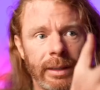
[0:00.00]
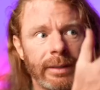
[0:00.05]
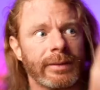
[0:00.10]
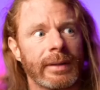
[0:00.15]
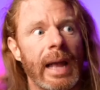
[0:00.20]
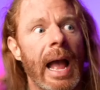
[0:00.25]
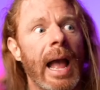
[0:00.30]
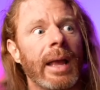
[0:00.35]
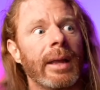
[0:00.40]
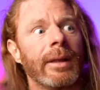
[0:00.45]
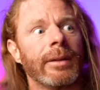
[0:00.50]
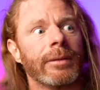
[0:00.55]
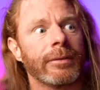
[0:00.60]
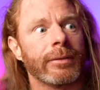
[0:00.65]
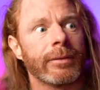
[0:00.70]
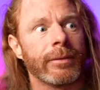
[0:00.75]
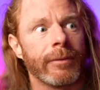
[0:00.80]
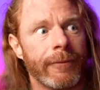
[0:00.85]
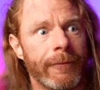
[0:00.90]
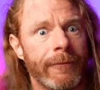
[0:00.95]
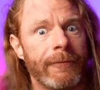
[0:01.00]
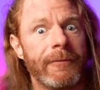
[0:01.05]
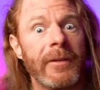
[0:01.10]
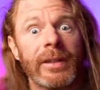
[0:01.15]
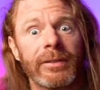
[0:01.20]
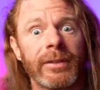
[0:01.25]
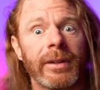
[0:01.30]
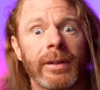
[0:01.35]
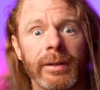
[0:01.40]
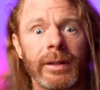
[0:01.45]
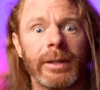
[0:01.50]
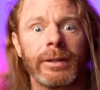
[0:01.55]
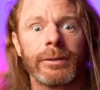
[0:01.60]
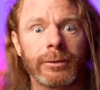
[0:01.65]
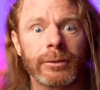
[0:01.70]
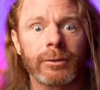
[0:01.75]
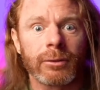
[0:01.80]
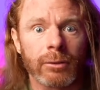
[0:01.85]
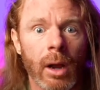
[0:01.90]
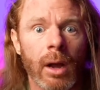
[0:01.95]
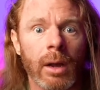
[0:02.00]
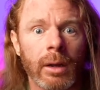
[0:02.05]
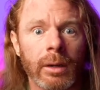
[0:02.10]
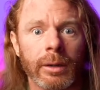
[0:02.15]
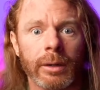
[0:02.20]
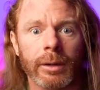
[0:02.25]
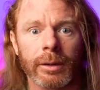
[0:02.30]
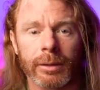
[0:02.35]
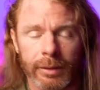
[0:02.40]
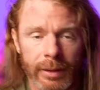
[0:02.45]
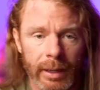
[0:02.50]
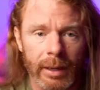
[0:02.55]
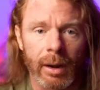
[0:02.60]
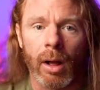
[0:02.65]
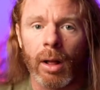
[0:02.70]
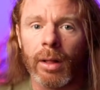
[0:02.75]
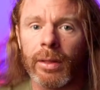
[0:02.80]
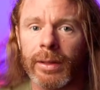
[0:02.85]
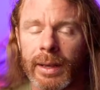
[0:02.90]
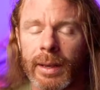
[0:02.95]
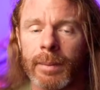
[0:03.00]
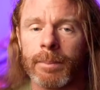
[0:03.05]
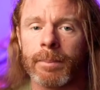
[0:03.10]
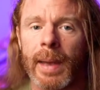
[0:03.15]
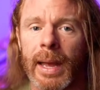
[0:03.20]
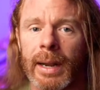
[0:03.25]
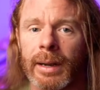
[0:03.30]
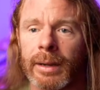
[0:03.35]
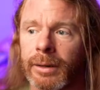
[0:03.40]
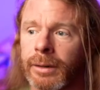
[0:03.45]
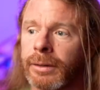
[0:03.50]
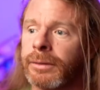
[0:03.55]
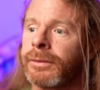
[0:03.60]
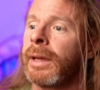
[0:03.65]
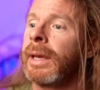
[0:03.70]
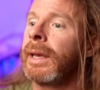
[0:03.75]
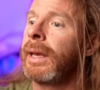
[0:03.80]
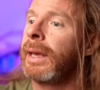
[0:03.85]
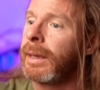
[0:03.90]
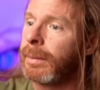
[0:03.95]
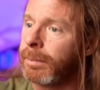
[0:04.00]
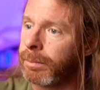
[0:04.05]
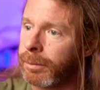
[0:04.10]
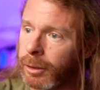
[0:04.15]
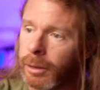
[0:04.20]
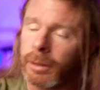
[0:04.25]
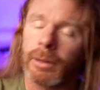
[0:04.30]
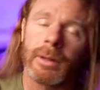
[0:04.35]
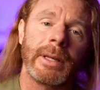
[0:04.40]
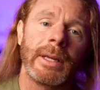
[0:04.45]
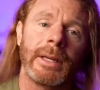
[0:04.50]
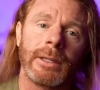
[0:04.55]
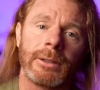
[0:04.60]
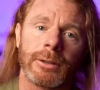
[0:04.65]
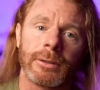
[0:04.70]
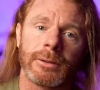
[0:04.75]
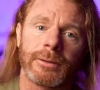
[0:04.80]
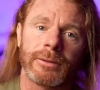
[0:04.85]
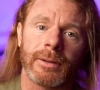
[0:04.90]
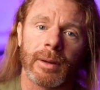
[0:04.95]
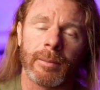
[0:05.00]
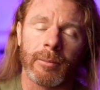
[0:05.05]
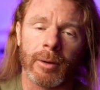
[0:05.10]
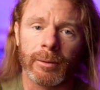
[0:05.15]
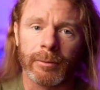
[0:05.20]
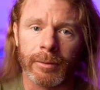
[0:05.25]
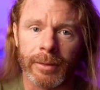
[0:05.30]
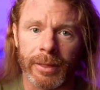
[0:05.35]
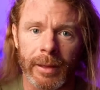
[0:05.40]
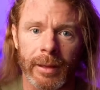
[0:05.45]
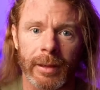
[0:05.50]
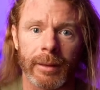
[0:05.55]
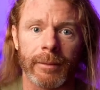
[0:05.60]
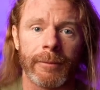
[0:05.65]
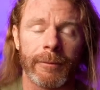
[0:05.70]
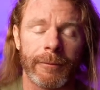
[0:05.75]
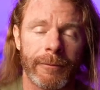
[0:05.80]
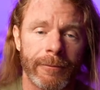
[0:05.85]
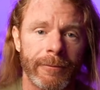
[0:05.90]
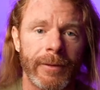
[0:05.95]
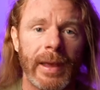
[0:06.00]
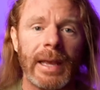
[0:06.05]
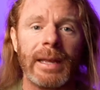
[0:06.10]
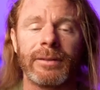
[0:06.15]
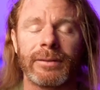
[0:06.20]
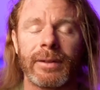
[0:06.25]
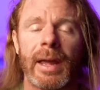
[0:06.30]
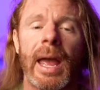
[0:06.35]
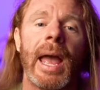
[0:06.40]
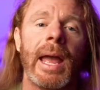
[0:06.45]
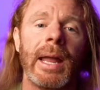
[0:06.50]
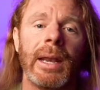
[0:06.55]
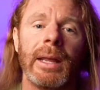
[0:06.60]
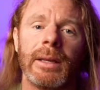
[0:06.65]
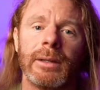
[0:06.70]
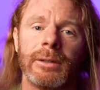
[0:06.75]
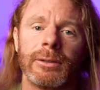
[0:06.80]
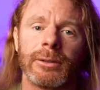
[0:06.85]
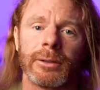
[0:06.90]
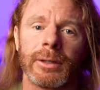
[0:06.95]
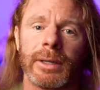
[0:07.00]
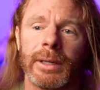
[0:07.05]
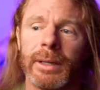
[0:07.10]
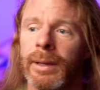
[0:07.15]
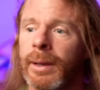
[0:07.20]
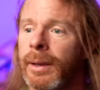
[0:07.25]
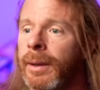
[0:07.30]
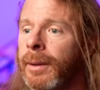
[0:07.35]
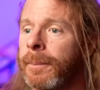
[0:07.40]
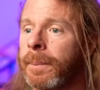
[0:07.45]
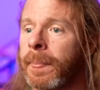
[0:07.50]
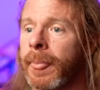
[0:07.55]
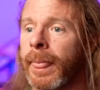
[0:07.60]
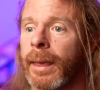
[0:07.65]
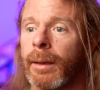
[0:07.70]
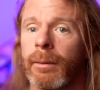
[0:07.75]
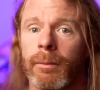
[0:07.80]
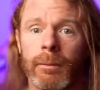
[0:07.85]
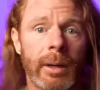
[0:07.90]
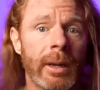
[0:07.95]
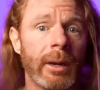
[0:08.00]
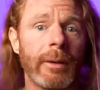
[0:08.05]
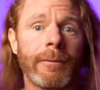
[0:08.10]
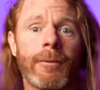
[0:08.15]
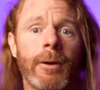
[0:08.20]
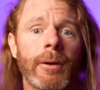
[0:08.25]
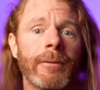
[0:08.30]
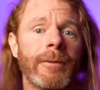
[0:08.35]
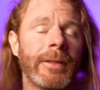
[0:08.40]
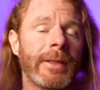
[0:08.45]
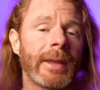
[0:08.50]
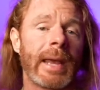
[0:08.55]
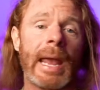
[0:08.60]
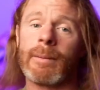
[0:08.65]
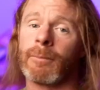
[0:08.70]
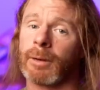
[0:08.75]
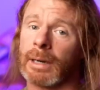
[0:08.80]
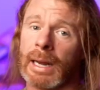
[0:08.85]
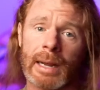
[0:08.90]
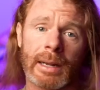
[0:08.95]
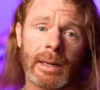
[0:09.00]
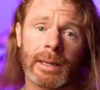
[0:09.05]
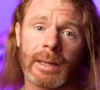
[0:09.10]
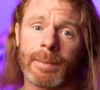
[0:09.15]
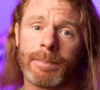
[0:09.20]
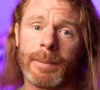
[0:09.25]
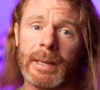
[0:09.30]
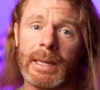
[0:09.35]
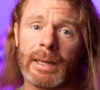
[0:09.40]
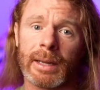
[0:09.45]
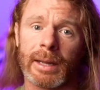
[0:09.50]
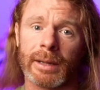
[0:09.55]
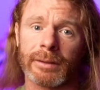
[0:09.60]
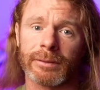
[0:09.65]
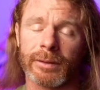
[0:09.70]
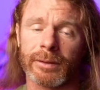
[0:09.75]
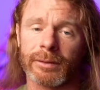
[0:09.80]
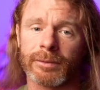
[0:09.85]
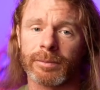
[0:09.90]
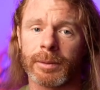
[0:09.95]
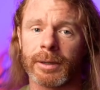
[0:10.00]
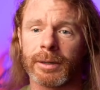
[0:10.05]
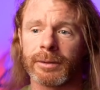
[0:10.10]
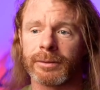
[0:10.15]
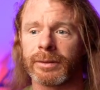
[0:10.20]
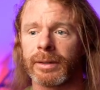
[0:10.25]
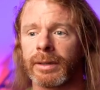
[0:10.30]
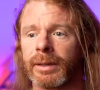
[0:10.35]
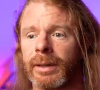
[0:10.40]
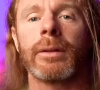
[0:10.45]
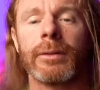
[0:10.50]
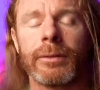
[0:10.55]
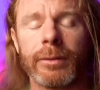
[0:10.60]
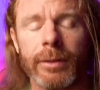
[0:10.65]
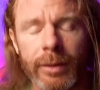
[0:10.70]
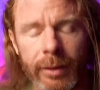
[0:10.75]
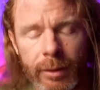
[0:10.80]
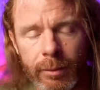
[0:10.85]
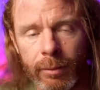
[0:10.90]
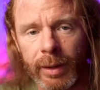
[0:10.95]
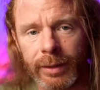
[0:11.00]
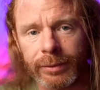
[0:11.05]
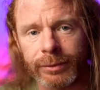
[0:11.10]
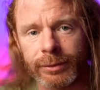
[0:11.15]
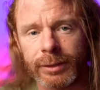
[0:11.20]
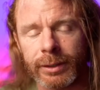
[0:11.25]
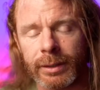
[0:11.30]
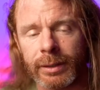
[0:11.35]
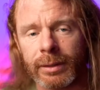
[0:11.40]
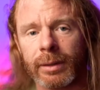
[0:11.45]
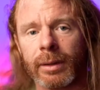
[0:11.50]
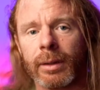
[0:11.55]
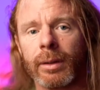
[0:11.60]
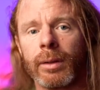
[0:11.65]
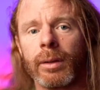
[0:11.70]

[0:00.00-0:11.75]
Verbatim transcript: This guy is physically stronger than all the competitors. He brutally injured someone with a face-head injury. We're going to forfeit the game. We're not going to compete against this person. So the question,